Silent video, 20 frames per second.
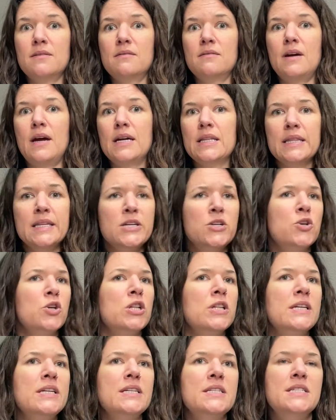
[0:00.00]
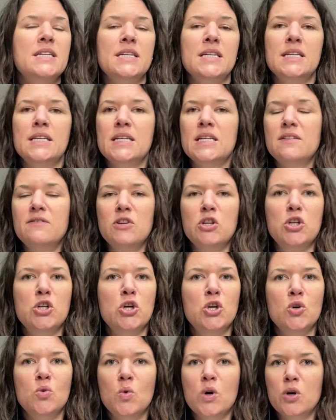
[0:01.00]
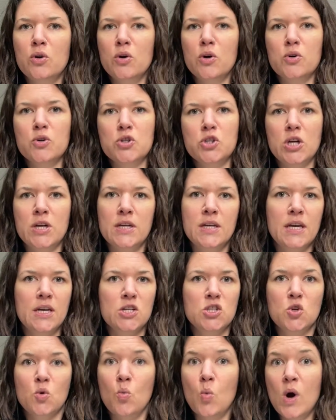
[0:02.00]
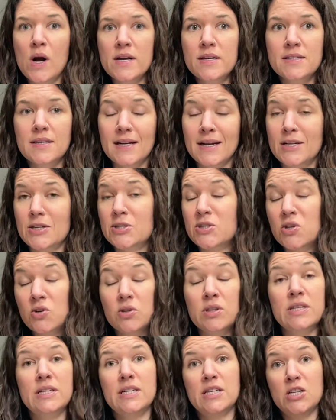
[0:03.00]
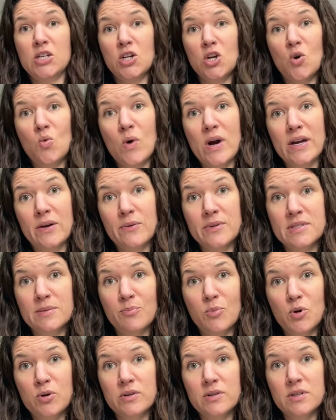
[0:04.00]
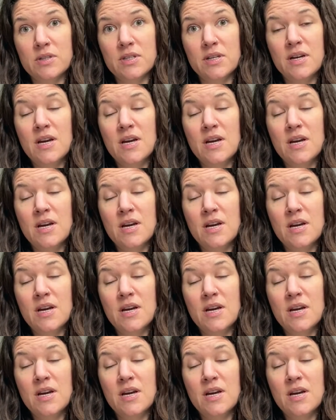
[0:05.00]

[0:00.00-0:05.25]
I literally didn't even know what crochet gauge was, and I certainly didn't know why it was important.